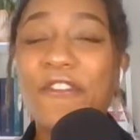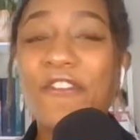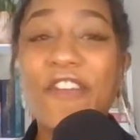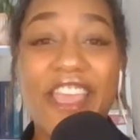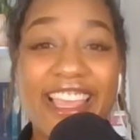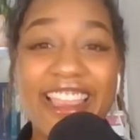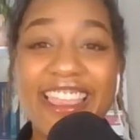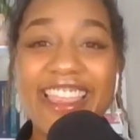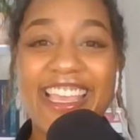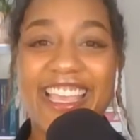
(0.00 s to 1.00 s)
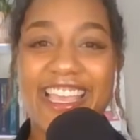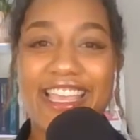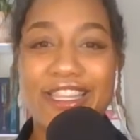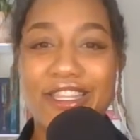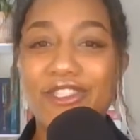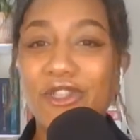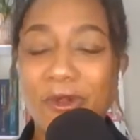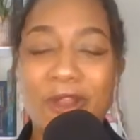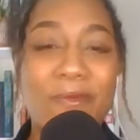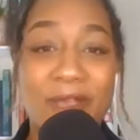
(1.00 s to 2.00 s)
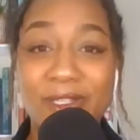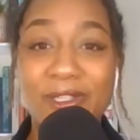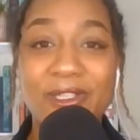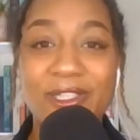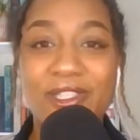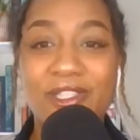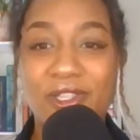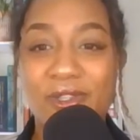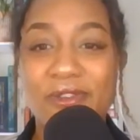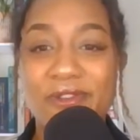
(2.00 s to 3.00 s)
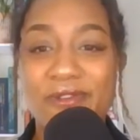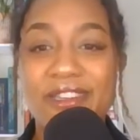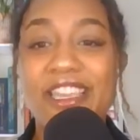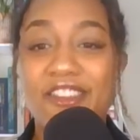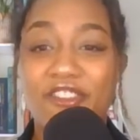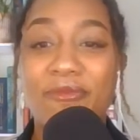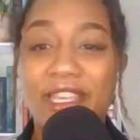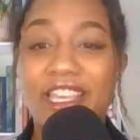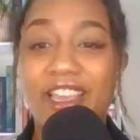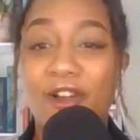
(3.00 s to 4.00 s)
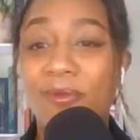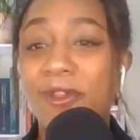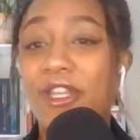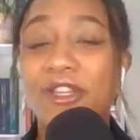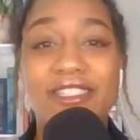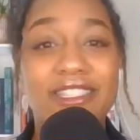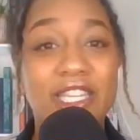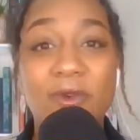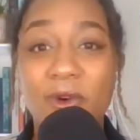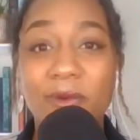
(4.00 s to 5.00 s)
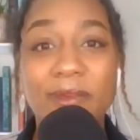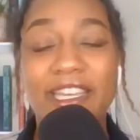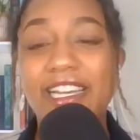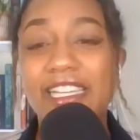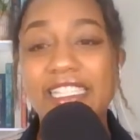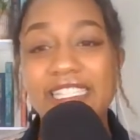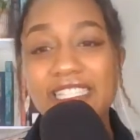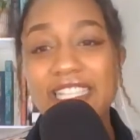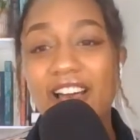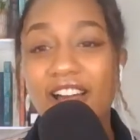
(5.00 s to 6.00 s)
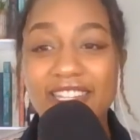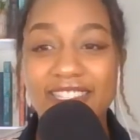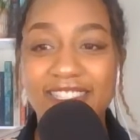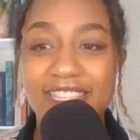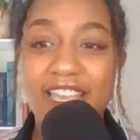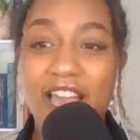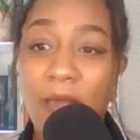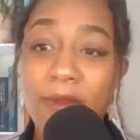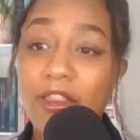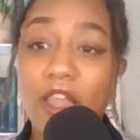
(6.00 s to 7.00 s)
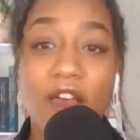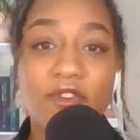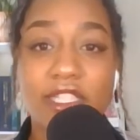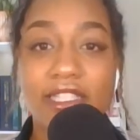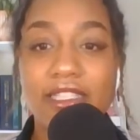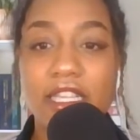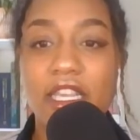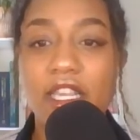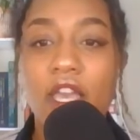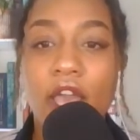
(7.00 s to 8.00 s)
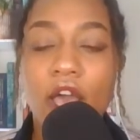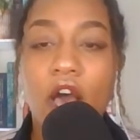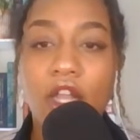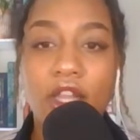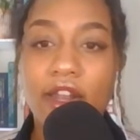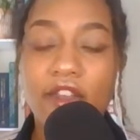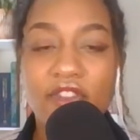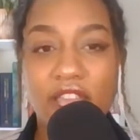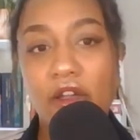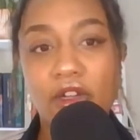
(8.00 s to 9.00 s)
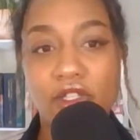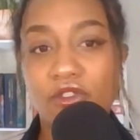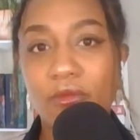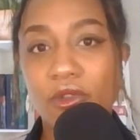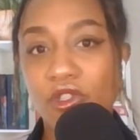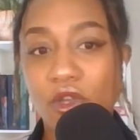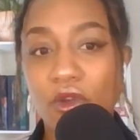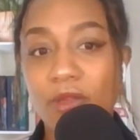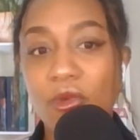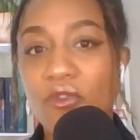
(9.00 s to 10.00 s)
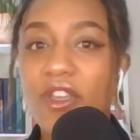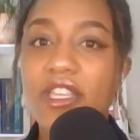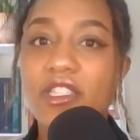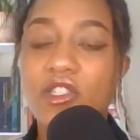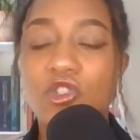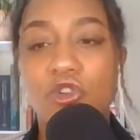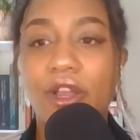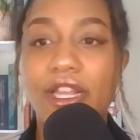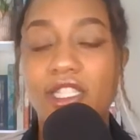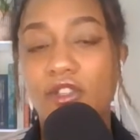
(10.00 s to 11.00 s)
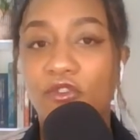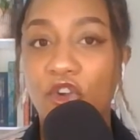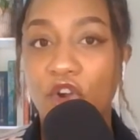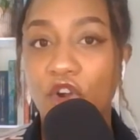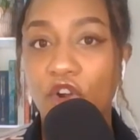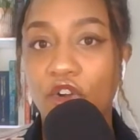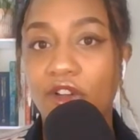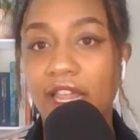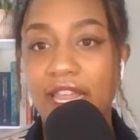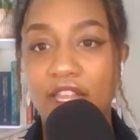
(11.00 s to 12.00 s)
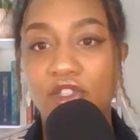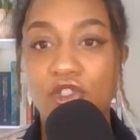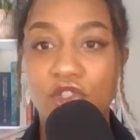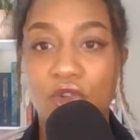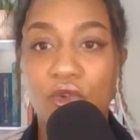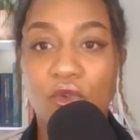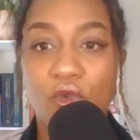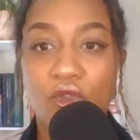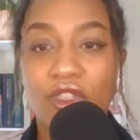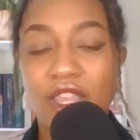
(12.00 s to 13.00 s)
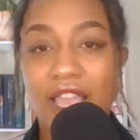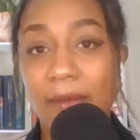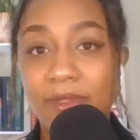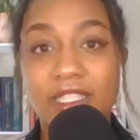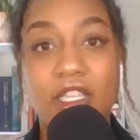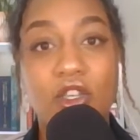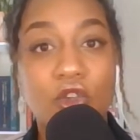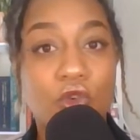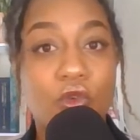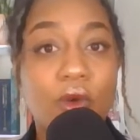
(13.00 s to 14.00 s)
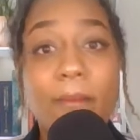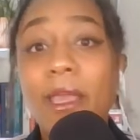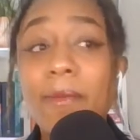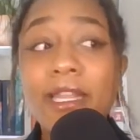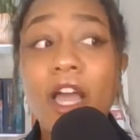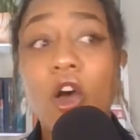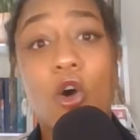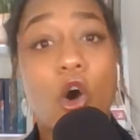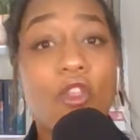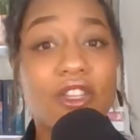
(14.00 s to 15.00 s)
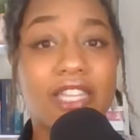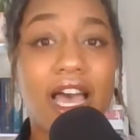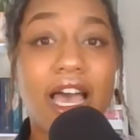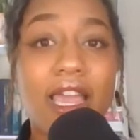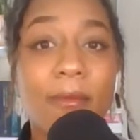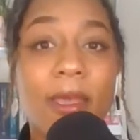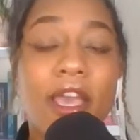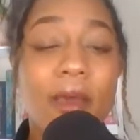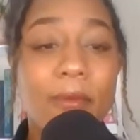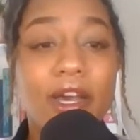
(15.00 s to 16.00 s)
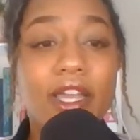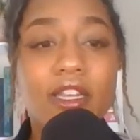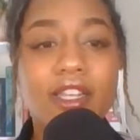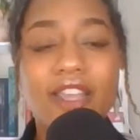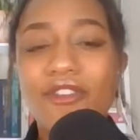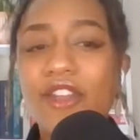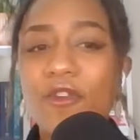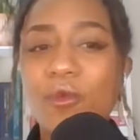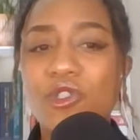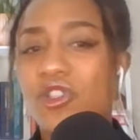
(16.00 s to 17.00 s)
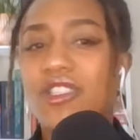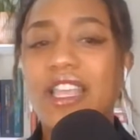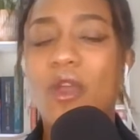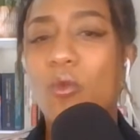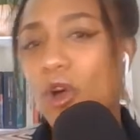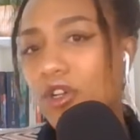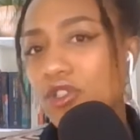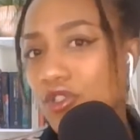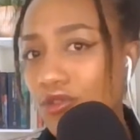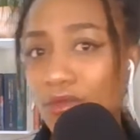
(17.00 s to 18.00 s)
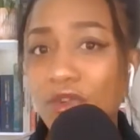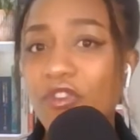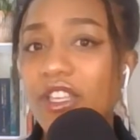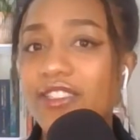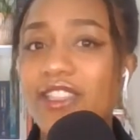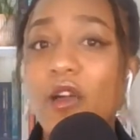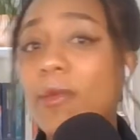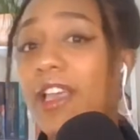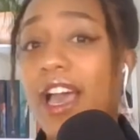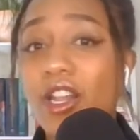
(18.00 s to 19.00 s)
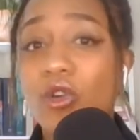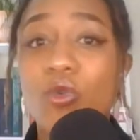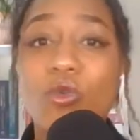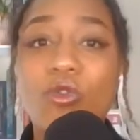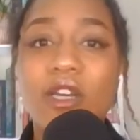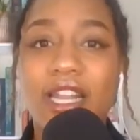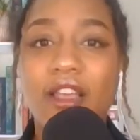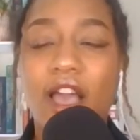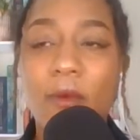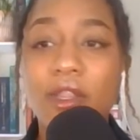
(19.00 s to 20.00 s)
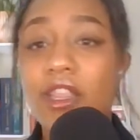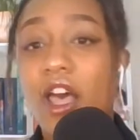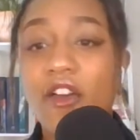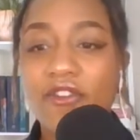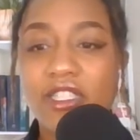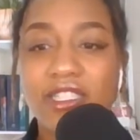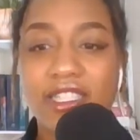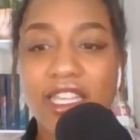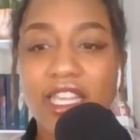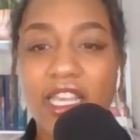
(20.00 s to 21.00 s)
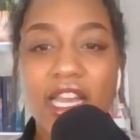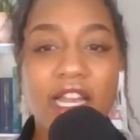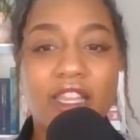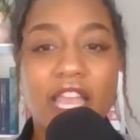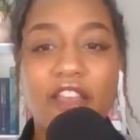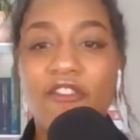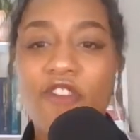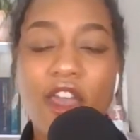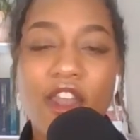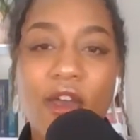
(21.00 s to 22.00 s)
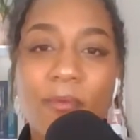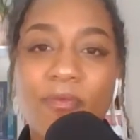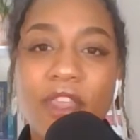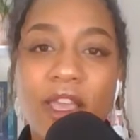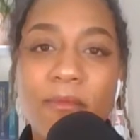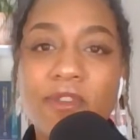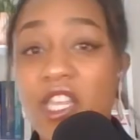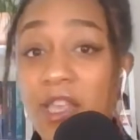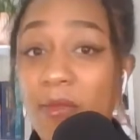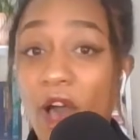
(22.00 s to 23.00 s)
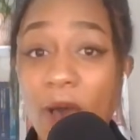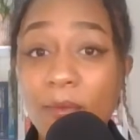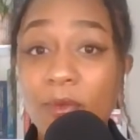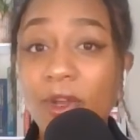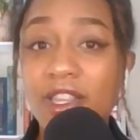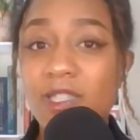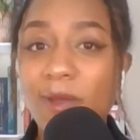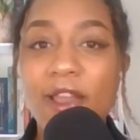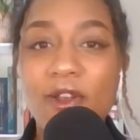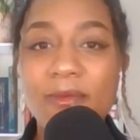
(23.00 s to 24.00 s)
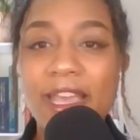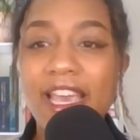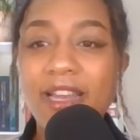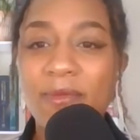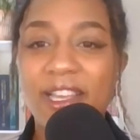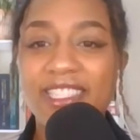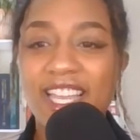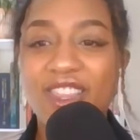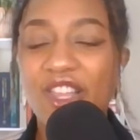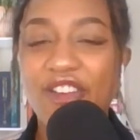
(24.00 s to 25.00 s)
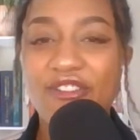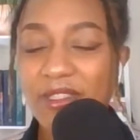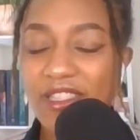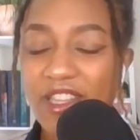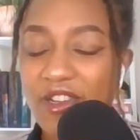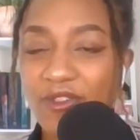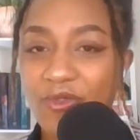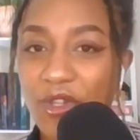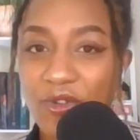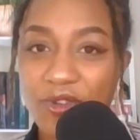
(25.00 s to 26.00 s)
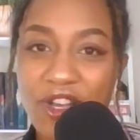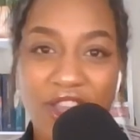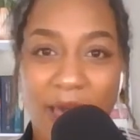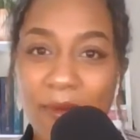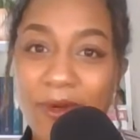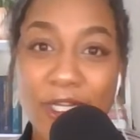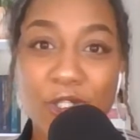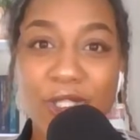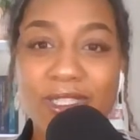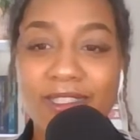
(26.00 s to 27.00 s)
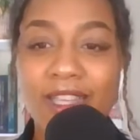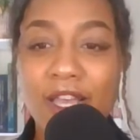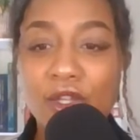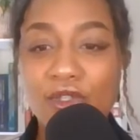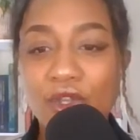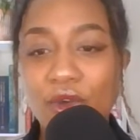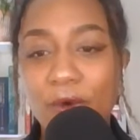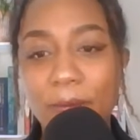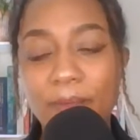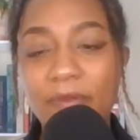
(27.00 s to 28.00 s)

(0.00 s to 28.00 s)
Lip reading: faith in Sony Pictures to give me a really good sequel, because honestly, I would love to see a lot of the characters from the Sony movies transfer into the MCU. Maybe not all the time, but even if it was just like one or two movies, that would be kind of cool. And I would love to see like Venom team up with Spider-Man, because I love their little collaborations. So